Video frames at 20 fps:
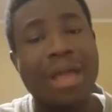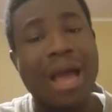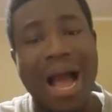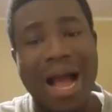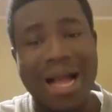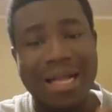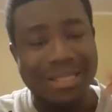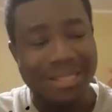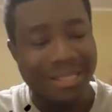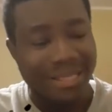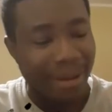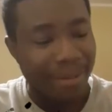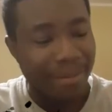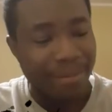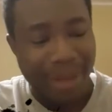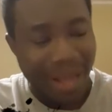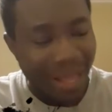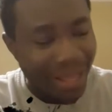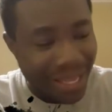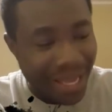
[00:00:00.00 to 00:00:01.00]
And
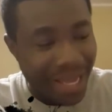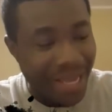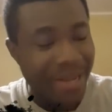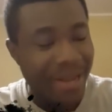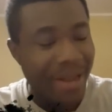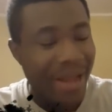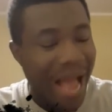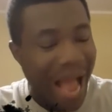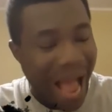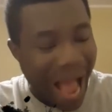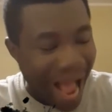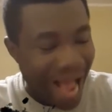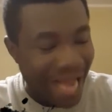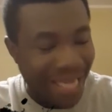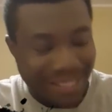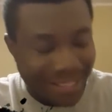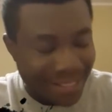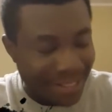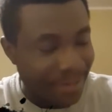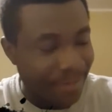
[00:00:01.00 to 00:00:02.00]
Dembele
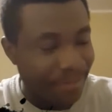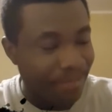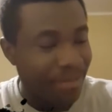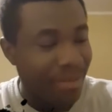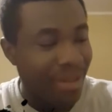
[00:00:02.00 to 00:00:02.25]
has